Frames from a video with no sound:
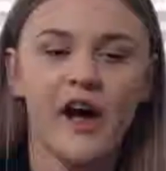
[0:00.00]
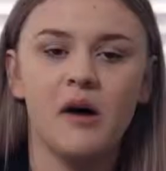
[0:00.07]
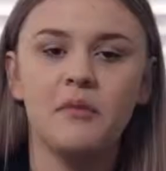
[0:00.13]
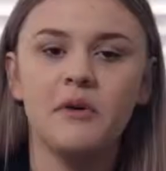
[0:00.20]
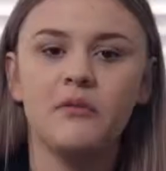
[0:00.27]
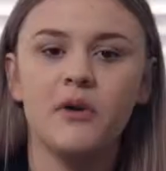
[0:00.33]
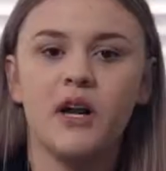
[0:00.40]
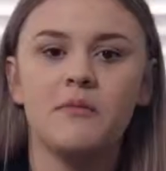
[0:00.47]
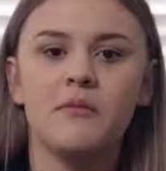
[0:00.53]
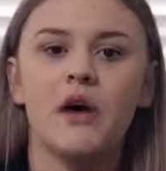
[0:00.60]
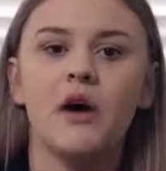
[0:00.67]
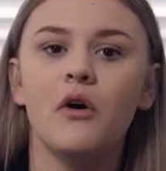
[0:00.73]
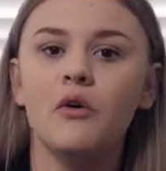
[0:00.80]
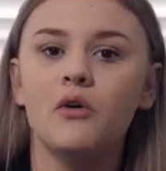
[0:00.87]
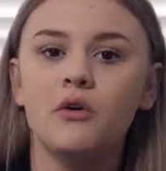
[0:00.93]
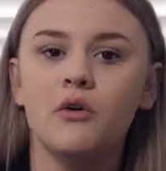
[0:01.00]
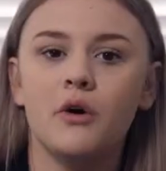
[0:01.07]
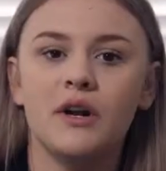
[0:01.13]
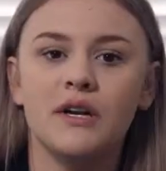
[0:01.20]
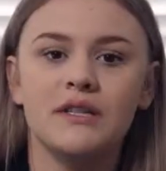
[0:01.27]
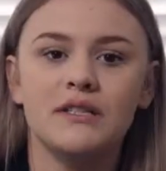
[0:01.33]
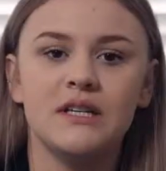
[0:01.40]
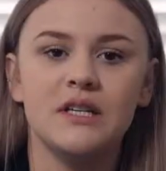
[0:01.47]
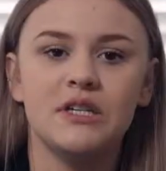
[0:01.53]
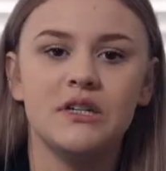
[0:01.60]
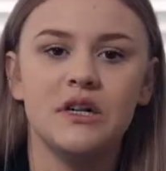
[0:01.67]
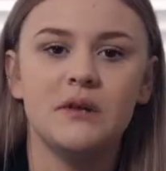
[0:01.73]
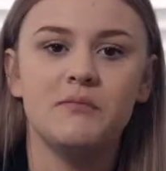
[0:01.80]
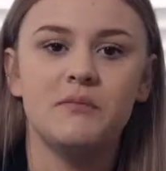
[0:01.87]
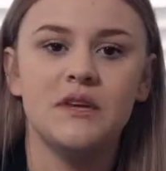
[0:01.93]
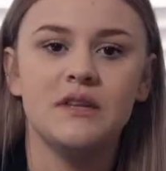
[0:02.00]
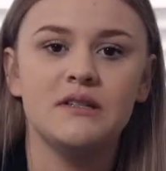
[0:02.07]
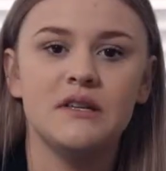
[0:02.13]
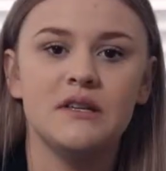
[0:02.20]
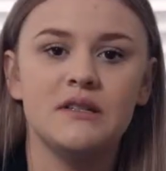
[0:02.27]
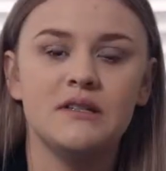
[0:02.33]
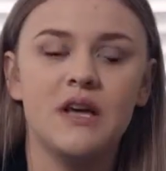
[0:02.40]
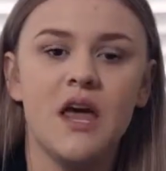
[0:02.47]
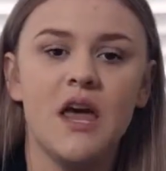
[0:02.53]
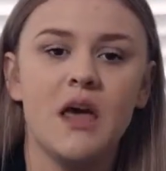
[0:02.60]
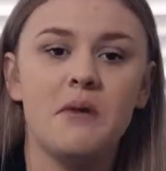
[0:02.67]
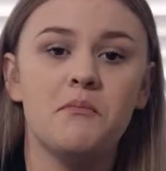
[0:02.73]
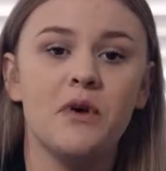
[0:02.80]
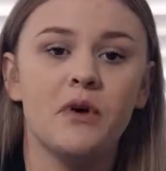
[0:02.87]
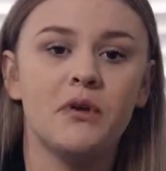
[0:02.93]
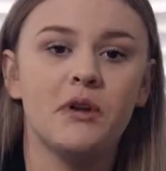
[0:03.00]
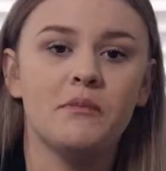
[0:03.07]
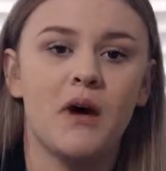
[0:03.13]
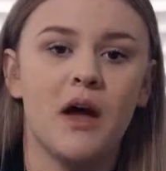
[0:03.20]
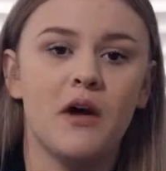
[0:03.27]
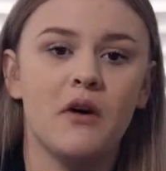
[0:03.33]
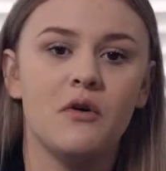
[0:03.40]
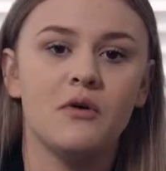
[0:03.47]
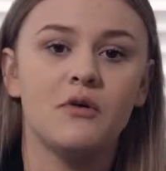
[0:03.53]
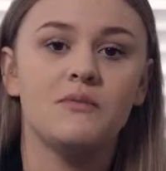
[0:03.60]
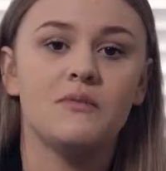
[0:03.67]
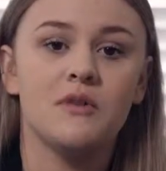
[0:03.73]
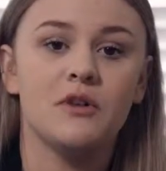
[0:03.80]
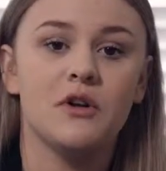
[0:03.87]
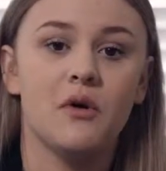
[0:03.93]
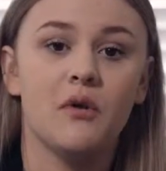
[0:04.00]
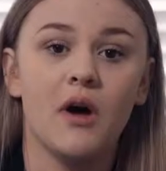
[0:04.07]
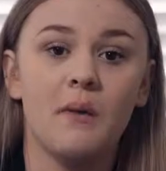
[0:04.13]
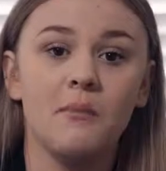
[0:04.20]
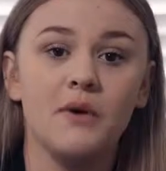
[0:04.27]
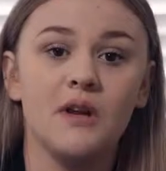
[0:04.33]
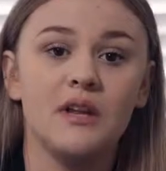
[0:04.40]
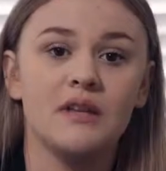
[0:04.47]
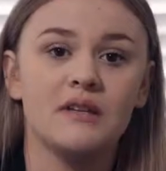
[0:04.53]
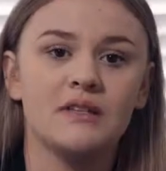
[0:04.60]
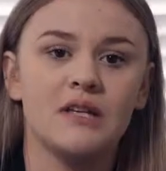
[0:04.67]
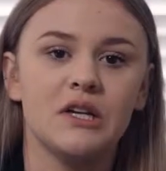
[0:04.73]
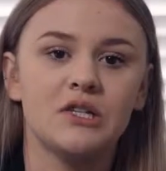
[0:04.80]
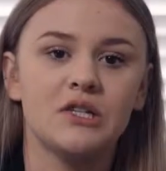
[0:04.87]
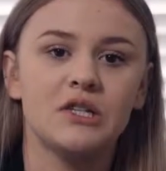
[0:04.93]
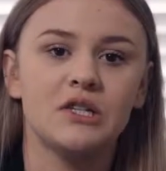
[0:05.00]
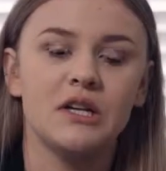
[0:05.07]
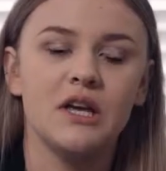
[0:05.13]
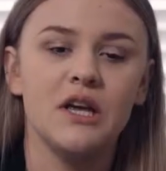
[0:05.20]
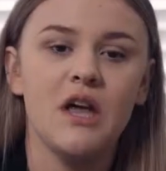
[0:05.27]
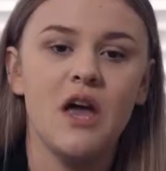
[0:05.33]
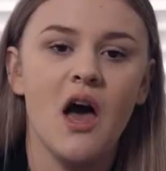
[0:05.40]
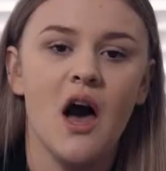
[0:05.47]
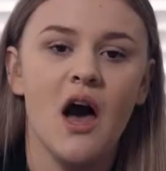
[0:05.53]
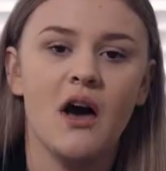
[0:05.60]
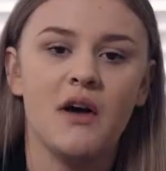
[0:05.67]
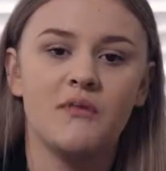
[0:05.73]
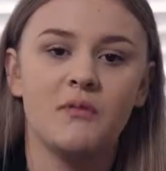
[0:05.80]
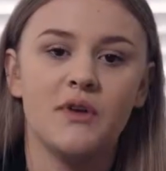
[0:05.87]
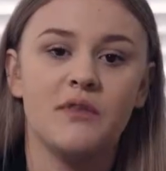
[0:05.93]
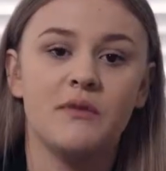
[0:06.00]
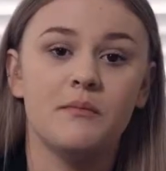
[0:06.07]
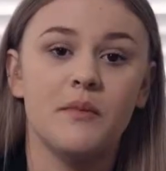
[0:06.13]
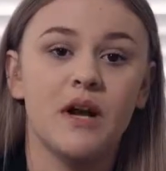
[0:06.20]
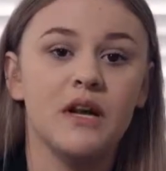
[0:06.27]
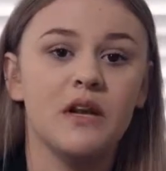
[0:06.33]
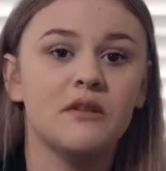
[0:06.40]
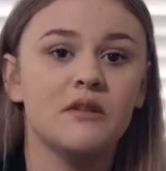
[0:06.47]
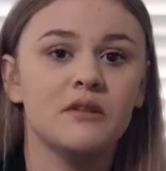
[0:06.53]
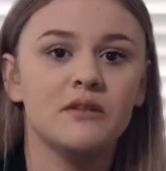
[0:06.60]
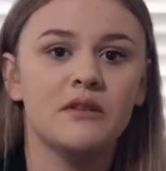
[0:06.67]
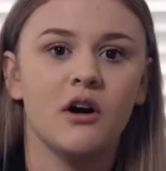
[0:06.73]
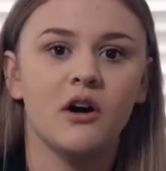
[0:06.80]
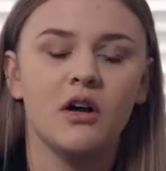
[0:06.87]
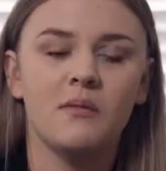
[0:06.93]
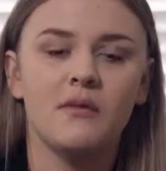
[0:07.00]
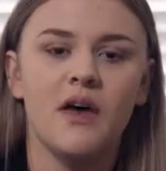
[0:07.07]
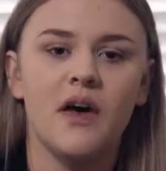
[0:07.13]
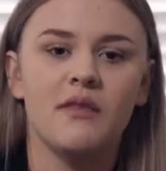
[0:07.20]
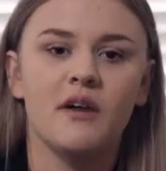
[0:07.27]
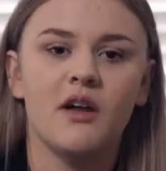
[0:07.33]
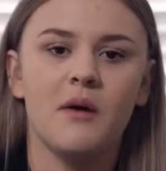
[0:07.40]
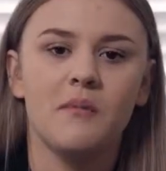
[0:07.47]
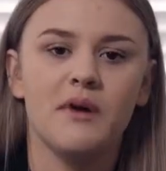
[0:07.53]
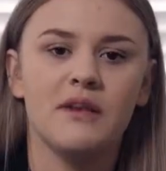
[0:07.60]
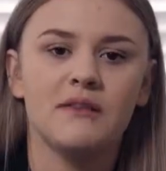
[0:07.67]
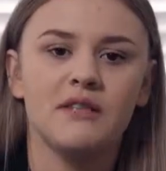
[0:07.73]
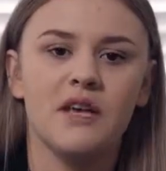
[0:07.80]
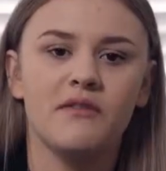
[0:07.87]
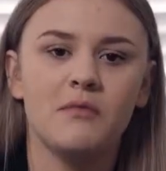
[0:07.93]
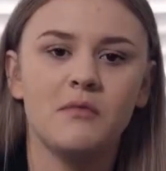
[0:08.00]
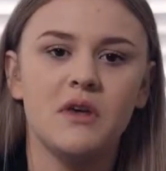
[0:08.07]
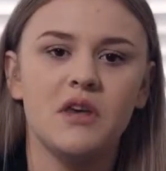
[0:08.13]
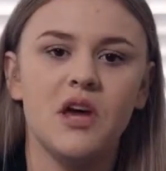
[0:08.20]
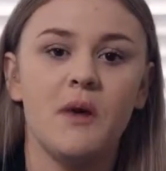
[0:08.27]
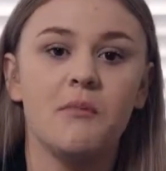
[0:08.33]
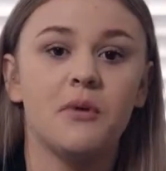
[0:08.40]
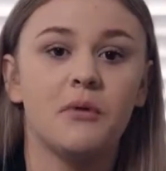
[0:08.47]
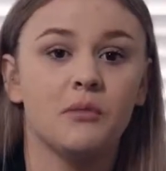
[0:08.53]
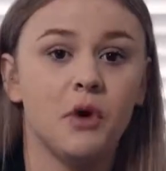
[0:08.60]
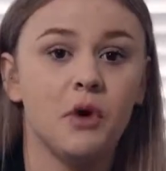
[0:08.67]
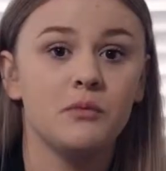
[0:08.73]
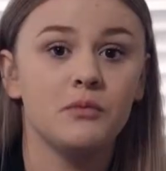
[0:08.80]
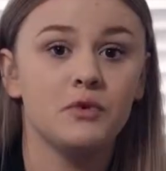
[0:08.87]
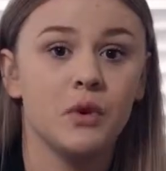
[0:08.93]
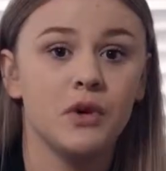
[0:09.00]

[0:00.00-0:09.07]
I'll be running my own organization and business and building my own, company essentially with the money and the startup that the company has given me up in Rome,